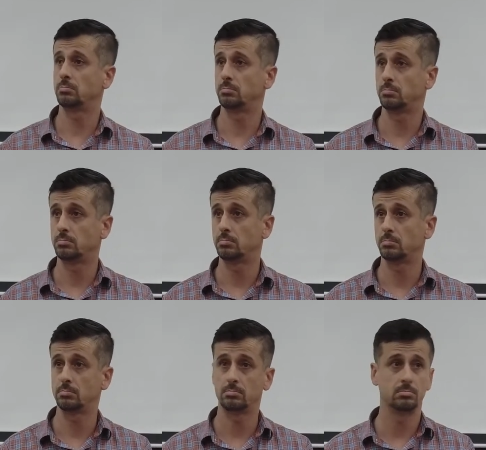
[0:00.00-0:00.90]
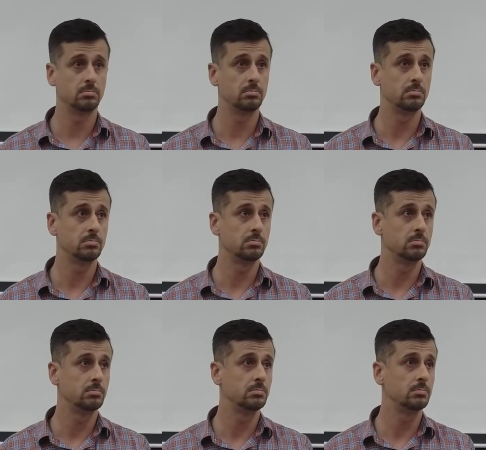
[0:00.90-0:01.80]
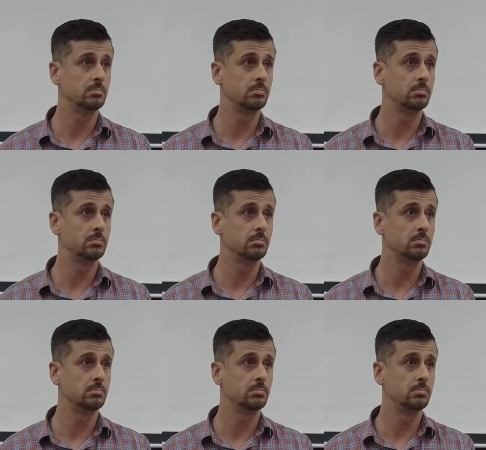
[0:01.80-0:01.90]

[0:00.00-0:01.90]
(no one is talking)